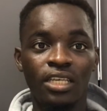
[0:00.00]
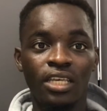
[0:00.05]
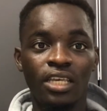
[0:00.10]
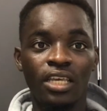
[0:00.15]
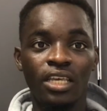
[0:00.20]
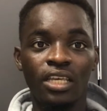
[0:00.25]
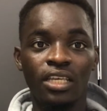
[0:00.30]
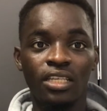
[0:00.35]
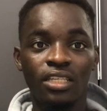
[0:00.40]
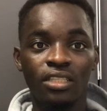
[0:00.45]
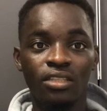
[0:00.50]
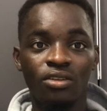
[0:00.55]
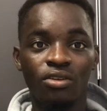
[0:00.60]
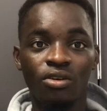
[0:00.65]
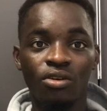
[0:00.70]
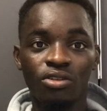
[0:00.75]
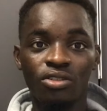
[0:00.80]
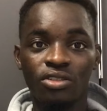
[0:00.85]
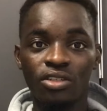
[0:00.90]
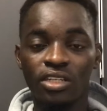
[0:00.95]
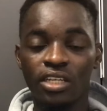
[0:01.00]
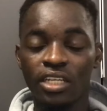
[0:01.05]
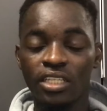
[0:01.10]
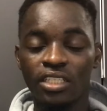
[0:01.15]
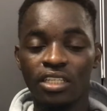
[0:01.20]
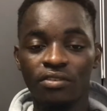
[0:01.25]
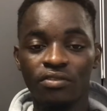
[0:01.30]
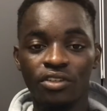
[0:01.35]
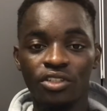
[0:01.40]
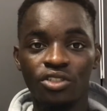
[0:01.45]
in counseling
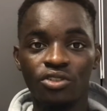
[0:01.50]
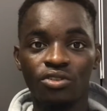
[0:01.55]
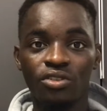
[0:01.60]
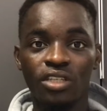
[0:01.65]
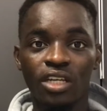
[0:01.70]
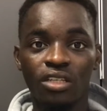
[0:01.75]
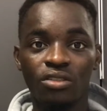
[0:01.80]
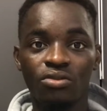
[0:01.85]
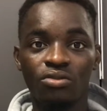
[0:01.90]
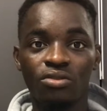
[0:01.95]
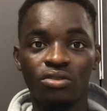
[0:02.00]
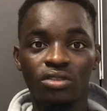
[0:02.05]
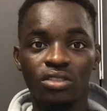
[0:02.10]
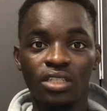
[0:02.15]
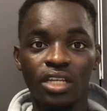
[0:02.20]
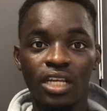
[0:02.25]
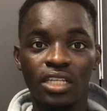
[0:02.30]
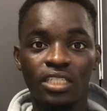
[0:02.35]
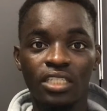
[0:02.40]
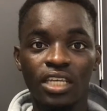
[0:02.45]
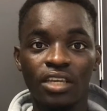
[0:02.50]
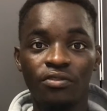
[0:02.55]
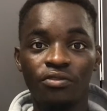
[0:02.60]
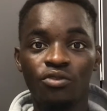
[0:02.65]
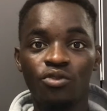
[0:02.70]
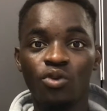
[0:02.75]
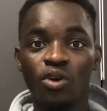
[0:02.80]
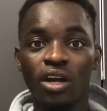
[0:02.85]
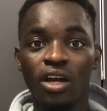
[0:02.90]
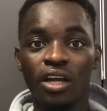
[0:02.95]
intervention that if
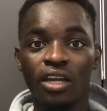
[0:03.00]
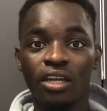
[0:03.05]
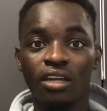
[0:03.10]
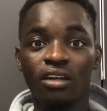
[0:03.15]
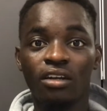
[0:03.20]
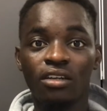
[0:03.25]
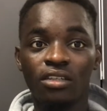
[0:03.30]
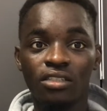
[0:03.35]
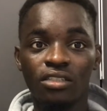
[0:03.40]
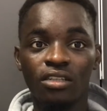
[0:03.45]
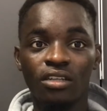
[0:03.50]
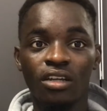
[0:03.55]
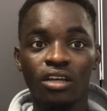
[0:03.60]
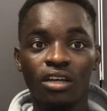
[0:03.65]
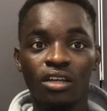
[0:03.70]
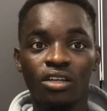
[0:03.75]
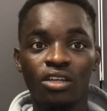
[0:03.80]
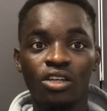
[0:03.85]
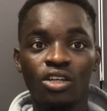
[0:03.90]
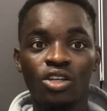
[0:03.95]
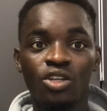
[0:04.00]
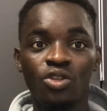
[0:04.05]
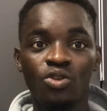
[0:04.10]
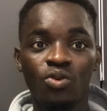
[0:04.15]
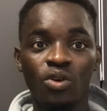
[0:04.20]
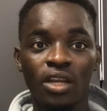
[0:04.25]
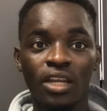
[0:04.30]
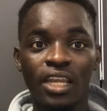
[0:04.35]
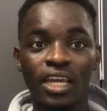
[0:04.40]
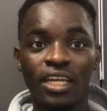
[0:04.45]
you are a counselor you
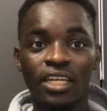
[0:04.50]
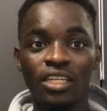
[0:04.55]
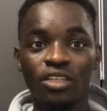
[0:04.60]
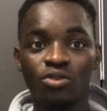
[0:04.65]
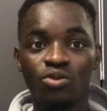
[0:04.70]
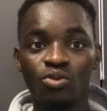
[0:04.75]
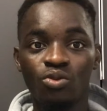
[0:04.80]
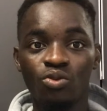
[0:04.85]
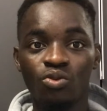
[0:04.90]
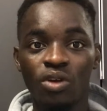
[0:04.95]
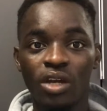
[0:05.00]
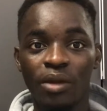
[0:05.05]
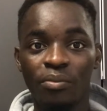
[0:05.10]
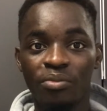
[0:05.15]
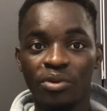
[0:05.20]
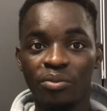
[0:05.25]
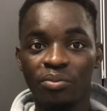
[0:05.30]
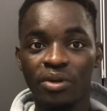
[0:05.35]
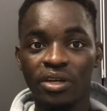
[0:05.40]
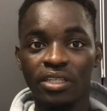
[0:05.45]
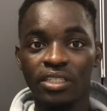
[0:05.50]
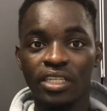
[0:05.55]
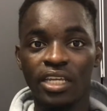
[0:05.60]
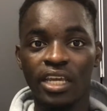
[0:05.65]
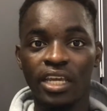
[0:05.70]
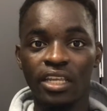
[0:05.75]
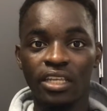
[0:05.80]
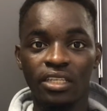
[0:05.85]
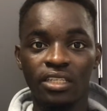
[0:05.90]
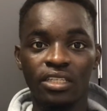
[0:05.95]
are likely to implement,
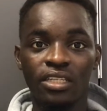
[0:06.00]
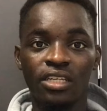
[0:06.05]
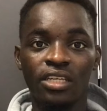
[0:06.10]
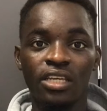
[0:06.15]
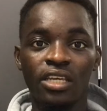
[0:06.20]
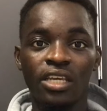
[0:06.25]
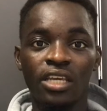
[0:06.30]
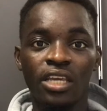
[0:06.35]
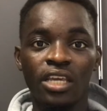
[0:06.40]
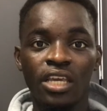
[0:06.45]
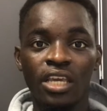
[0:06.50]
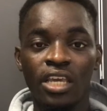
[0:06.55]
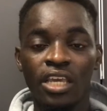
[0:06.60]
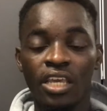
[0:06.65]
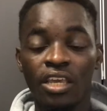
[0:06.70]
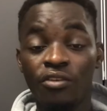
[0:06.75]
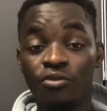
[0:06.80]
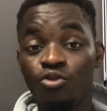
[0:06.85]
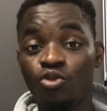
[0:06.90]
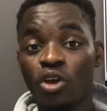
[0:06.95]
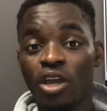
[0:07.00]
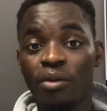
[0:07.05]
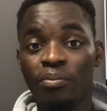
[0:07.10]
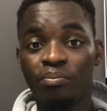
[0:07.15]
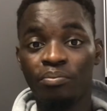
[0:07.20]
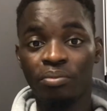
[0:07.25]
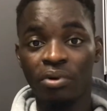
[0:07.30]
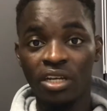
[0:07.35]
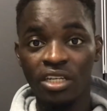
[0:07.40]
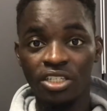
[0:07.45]
and if you are a
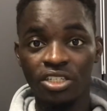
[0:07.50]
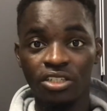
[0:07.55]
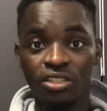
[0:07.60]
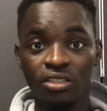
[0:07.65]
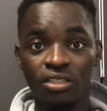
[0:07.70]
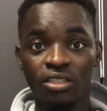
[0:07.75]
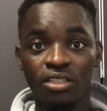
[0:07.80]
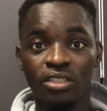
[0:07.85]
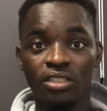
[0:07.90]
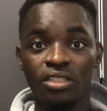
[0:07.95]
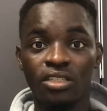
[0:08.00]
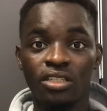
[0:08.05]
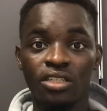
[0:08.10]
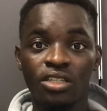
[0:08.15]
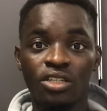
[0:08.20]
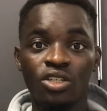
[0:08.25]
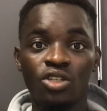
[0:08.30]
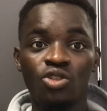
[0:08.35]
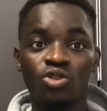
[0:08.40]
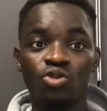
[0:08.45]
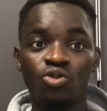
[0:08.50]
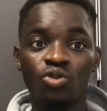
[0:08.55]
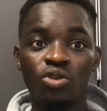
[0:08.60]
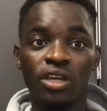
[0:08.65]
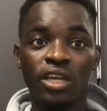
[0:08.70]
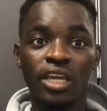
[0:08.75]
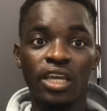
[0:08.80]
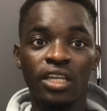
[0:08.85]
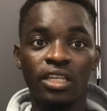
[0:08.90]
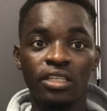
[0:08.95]
patient you
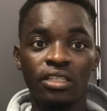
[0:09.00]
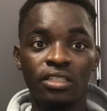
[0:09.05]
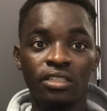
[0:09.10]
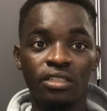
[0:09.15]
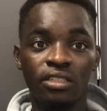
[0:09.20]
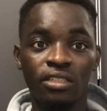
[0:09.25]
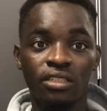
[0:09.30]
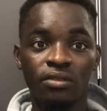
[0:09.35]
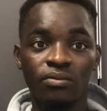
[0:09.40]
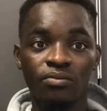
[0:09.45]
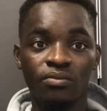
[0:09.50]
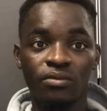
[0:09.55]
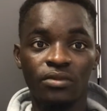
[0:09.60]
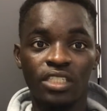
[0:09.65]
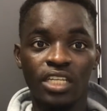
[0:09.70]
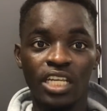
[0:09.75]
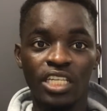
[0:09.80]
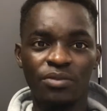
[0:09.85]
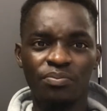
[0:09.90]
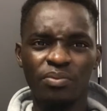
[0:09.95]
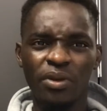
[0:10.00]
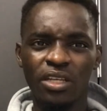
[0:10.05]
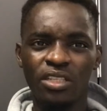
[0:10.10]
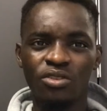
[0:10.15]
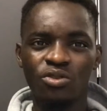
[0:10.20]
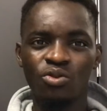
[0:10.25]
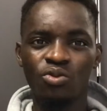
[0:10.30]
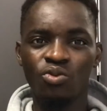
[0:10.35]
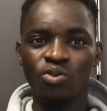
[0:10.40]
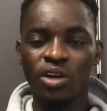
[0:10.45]
can expect
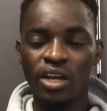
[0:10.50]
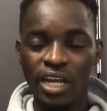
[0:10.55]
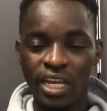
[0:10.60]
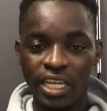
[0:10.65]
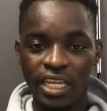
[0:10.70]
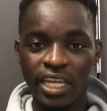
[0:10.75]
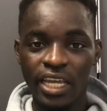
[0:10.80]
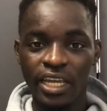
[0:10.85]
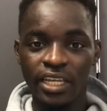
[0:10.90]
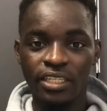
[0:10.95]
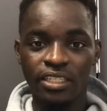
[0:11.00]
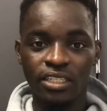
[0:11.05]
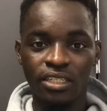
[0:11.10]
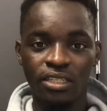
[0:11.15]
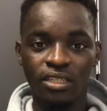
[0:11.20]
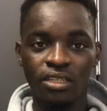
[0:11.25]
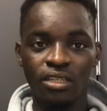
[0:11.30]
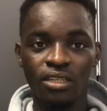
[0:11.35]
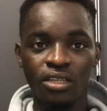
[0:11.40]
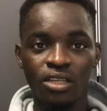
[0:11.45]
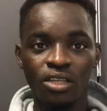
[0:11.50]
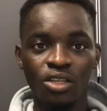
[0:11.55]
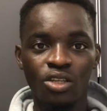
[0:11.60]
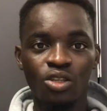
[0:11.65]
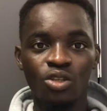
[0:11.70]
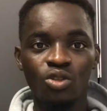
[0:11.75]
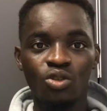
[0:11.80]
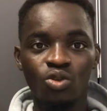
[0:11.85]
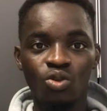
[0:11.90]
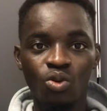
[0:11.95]
to engage.
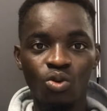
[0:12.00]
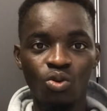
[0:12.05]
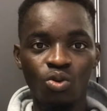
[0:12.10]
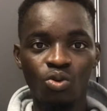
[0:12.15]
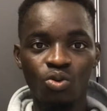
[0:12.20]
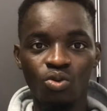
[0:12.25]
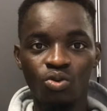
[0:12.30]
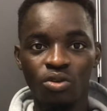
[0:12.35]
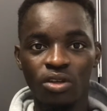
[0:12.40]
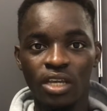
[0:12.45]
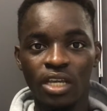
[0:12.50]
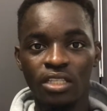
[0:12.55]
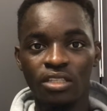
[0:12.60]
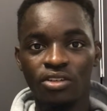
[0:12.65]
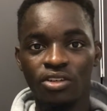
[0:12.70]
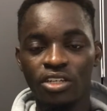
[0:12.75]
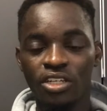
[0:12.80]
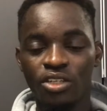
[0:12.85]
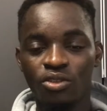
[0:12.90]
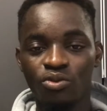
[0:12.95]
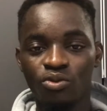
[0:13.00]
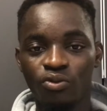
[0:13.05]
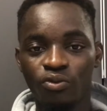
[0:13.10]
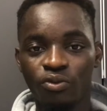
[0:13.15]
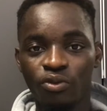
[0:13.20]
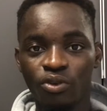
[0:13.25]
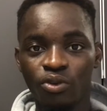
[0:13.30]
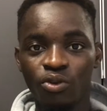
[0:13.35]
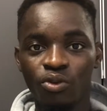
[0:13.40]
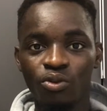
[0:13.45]
So get ready to
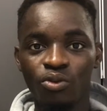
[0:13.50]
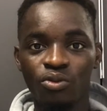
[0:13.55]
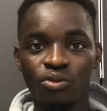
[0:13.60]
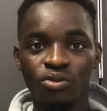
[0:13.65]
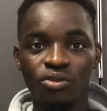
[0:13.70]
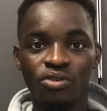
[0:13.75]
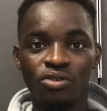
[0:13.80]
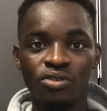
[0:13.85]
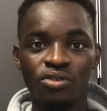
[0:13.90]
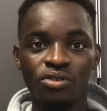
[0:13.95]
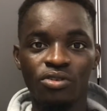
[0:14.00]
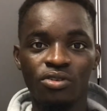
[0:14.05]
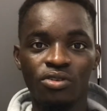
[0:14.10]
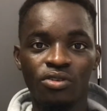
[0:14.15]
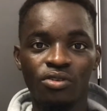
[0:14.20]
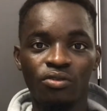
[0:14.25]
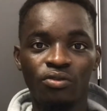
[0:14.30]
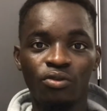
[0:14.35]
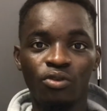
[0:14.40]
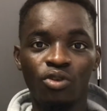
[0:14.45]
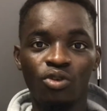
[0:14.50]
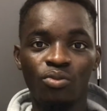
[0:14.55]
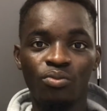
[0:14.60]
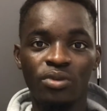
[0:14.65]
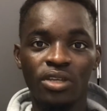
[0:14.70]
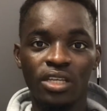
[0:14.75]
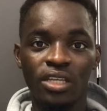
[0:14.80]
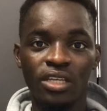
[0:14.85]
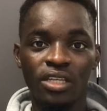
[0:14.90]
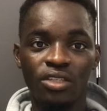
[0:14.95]
follow
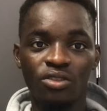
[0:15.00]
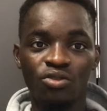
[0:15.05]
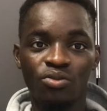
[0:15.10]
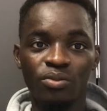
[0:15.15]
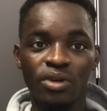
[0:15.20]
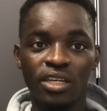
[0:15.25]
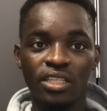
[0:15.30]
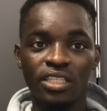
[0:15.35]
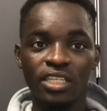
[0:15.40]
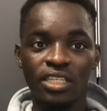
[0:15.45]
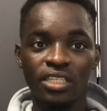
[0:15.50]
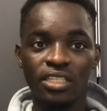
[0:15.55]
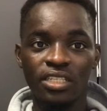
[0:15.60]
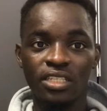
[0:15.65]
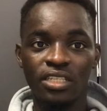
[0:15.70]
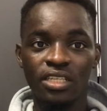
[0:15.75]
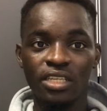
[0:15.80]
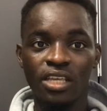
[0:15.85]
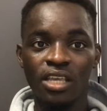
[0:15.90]
me to make this